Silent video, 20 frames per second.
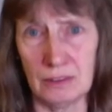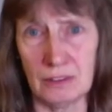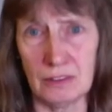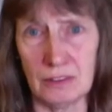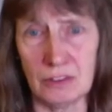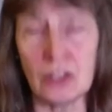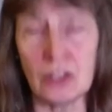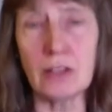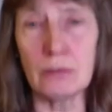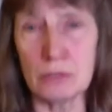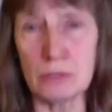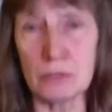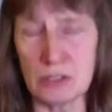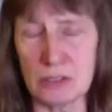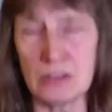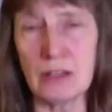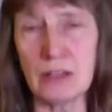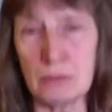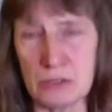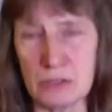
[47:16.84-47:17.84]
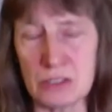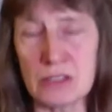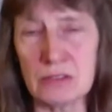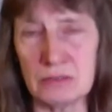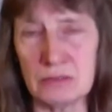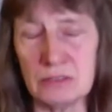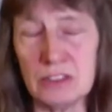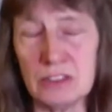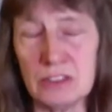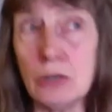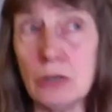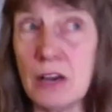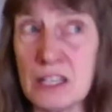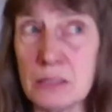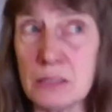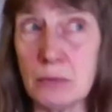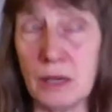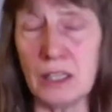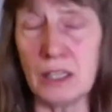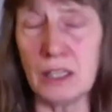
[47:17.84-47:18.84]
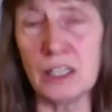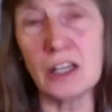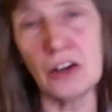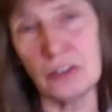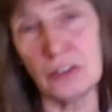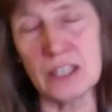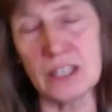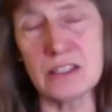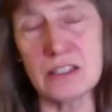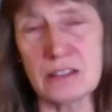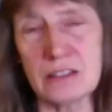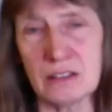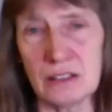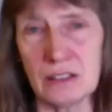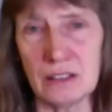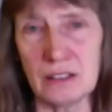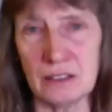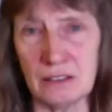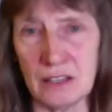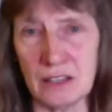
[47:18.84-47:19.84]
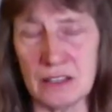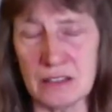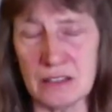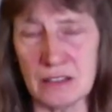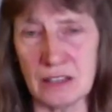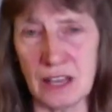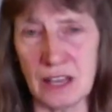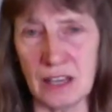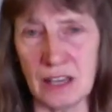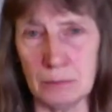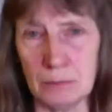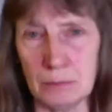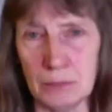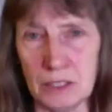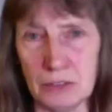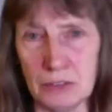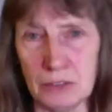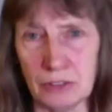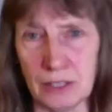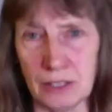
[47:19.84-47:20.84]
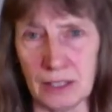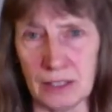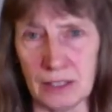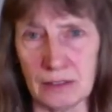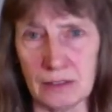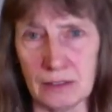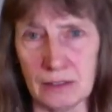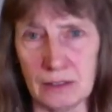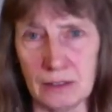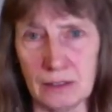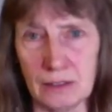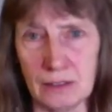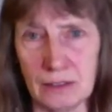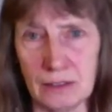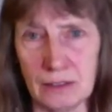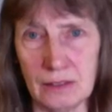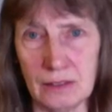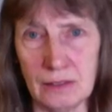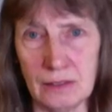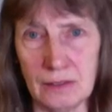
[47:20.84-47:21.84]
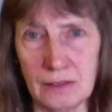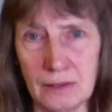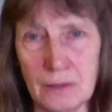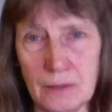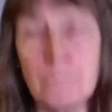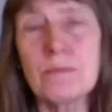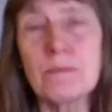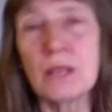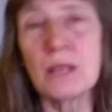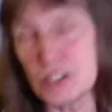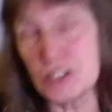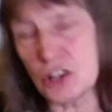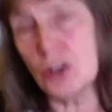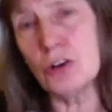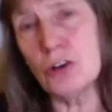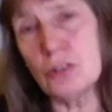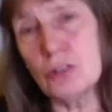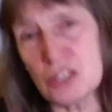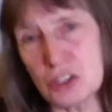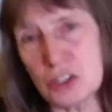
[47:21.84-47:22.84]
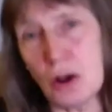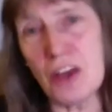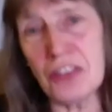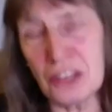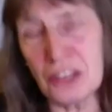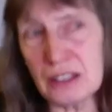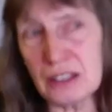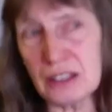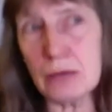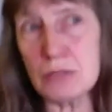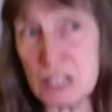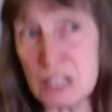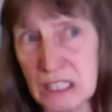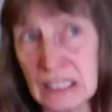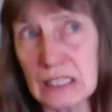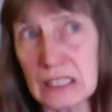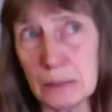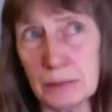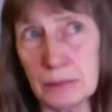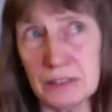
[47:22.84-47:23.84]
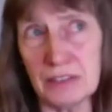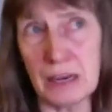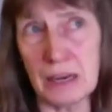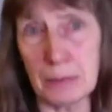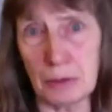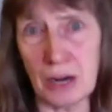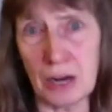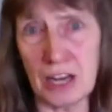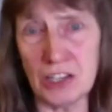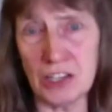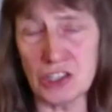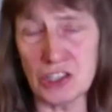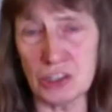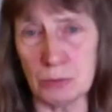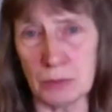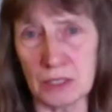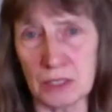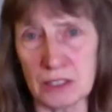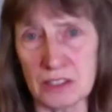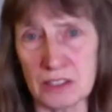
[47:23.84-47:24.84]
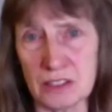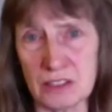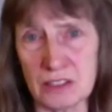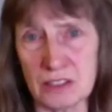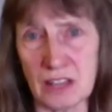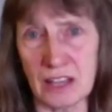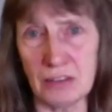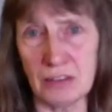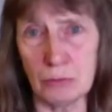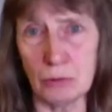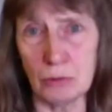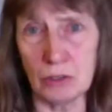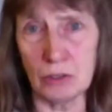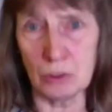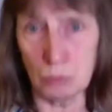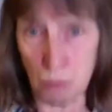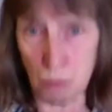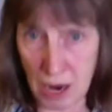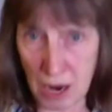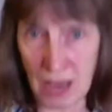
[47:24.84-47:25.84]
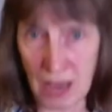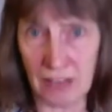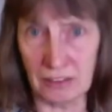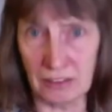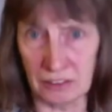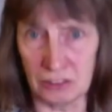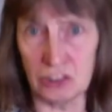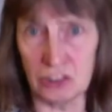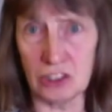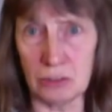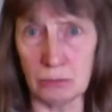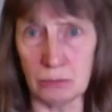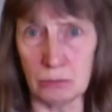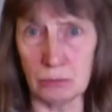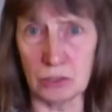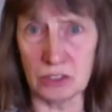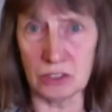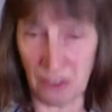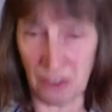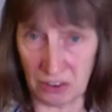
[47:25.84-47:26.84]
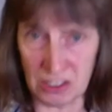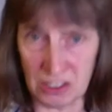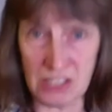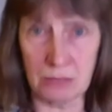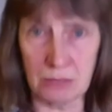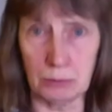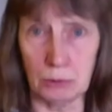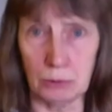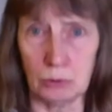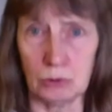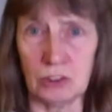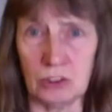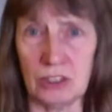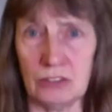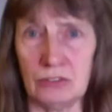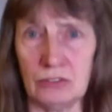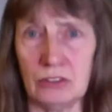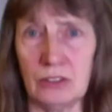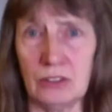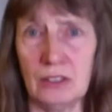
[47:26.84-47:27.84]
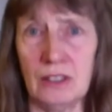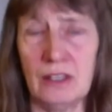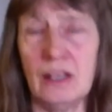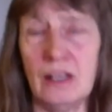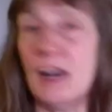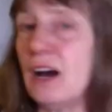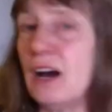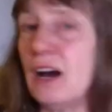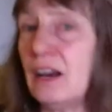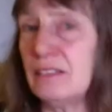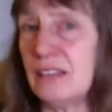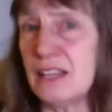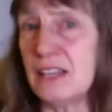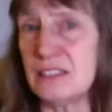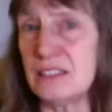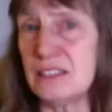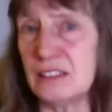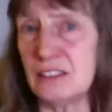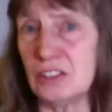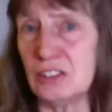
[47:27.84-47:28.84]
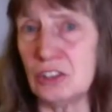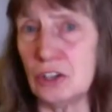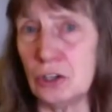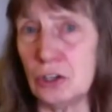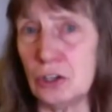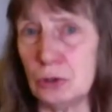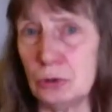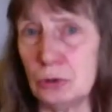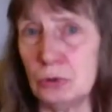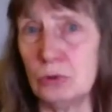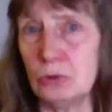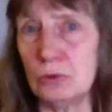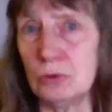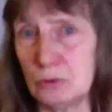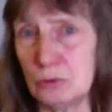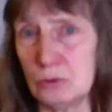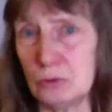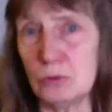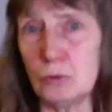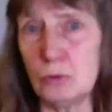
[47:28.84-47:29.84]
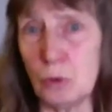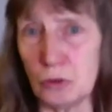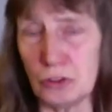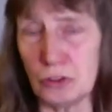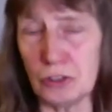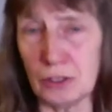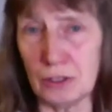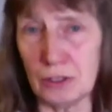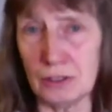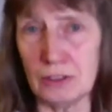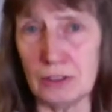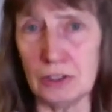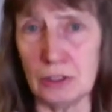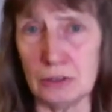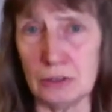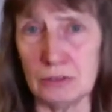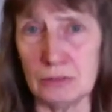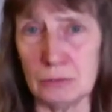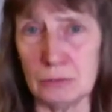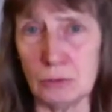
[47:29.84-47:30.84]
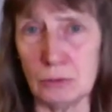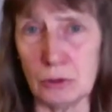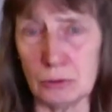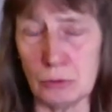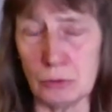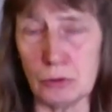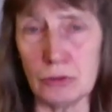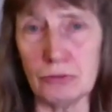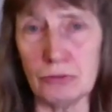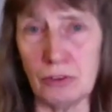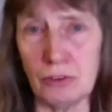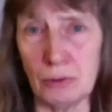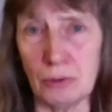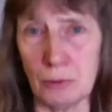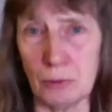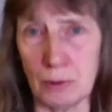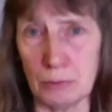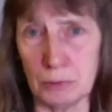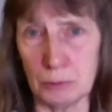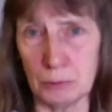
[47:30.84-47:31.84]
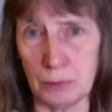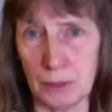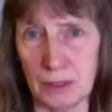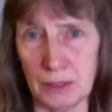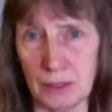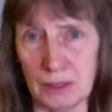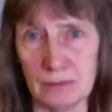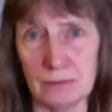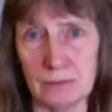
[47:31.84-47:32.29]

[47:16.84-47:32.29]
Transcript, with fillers: So there was there was US money going into the into the LMB for that. So so I think there was a little bit of apprehension because they were aware that Jim was very supportive, and they didn't know what the you know what what the follow up would be.